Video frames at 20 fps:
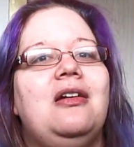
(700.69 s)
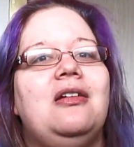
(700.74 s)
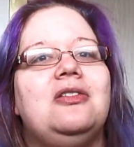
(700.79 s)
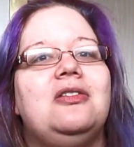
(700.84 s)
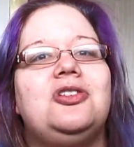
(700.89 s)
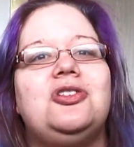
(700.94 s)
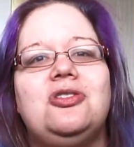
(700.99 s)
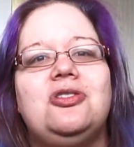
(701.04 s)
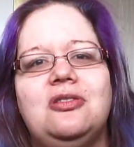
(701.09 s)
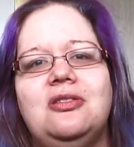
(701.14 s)

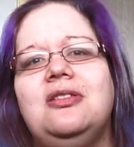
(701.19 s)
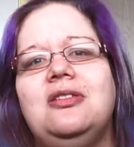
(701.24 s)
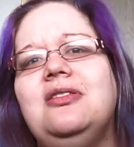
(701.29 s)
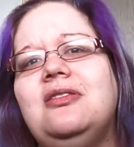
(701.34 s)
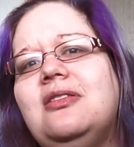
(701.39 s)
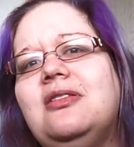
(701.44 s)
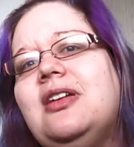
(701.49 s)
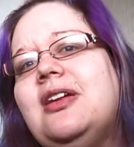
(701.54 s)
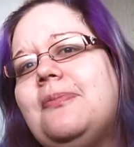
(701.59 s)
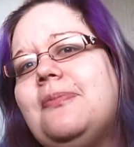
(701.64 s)

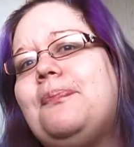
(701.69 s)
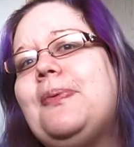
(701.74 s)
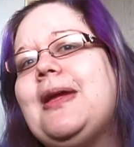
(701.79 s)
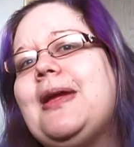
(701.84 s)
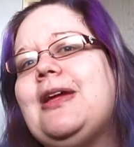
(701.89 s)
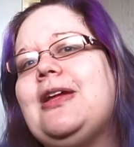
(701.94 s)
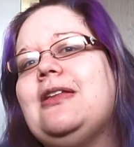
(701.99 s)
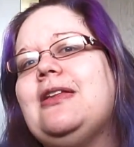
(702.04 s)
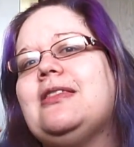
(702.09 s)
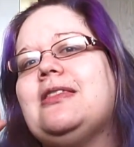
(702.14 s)
shouldn't it
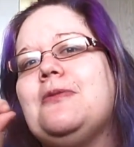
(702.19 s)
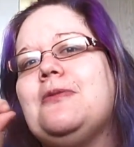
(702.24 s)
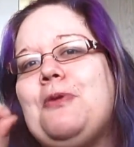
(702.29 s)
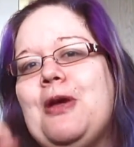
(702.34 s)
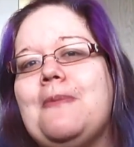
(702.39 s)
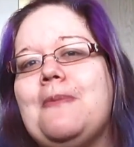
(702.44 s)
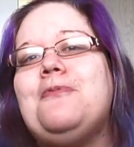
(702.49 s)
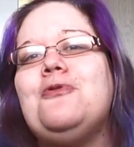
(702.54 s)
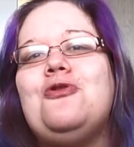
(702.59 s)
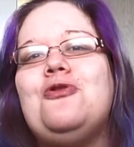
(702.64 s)
be the
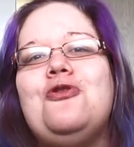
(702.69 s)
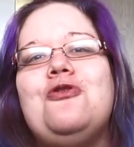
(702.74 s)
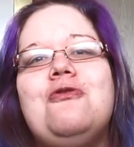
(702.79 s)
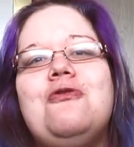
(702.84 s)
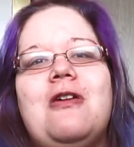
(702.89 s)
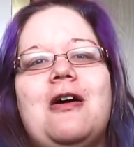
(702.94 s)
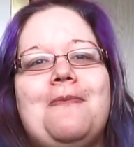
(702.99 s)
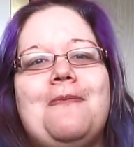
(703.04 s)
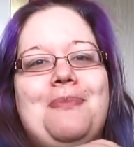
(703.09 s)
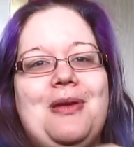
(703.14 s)
people who
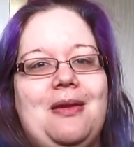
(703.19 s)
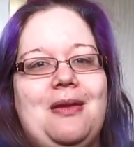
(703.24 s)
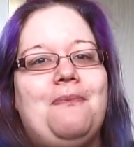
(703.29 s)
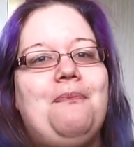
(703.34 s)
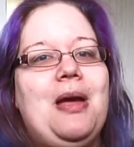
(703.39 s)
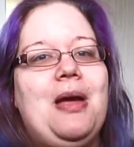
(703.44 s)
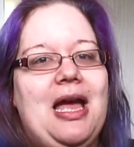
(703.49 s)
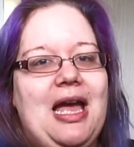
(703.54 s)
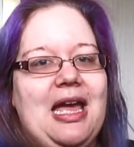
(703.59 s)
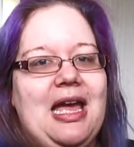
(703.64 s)
are being
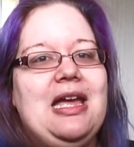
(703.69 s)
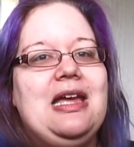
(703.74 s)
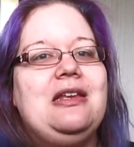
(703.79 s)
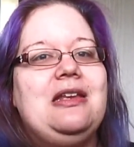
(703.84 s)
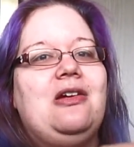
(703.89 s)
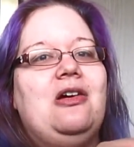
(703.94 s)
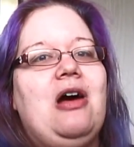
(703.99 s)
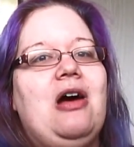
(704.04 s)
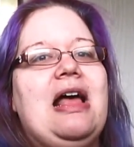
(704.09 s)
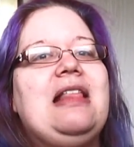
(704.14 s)

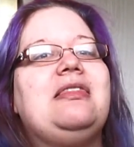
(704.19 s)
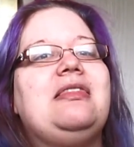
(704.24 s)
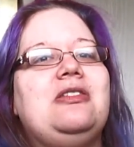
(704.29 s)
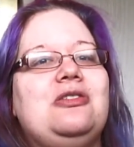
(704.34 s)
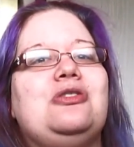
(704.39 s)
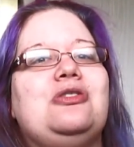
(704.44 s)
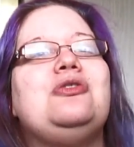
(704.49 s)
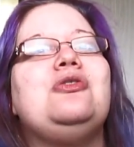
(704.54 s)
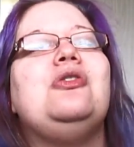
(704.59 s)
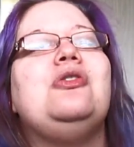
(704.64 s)
paid at the
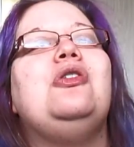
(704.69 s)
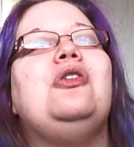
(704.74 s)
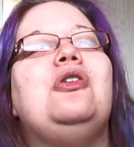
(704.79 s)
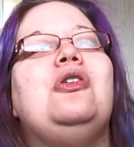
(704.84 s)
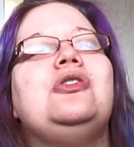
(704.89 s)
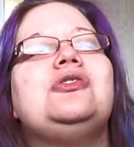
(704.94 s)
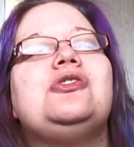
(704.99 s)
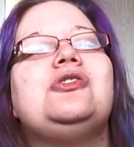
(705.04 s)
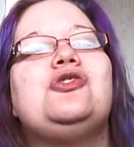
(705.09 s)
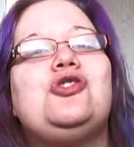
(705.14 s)

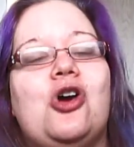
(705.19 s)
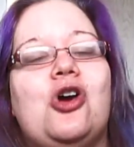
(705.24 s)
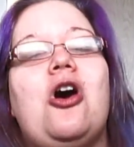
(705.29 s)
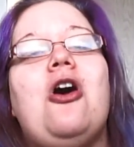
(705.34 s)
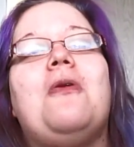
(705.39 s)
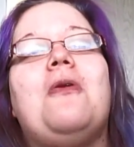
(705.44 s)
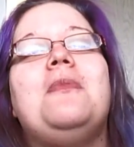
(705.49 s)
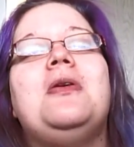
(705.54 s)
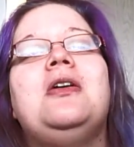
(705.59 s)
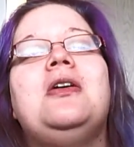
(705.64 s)
store's
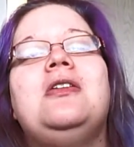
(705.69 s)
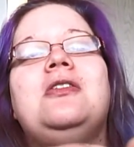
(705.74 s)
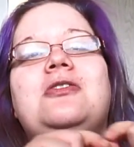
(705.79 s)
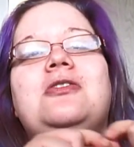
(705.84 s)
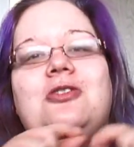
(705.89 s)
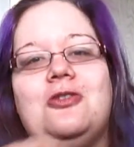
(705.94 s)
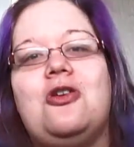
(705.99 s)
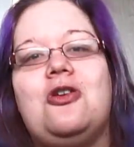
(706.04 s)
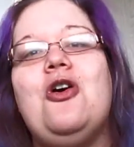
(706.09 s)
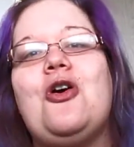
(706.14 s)
job
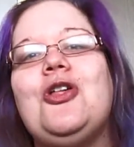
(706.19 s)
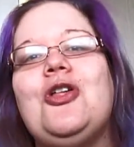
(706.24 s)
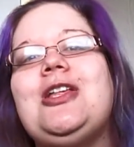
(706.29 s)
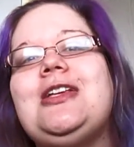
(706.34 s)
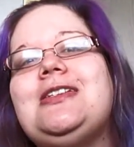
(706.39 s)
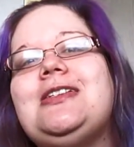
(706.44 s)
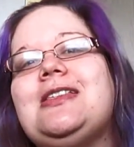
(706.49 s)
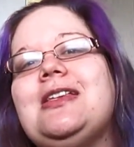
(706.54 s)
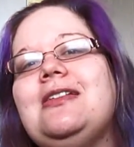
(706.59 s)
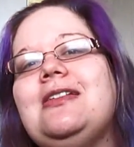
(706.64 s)
to know
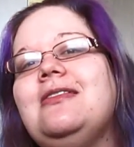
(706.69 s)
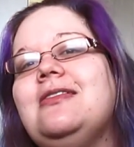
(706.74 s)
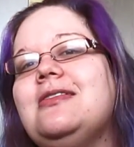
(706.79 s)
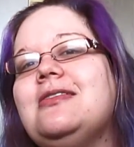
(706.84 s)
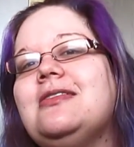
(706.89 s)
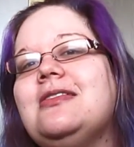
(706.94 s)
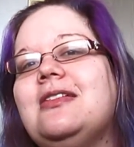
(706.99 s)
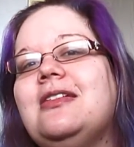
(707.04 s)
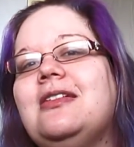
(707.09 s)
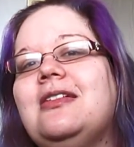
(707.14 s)
these
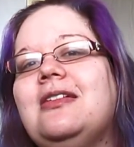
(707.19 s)
things?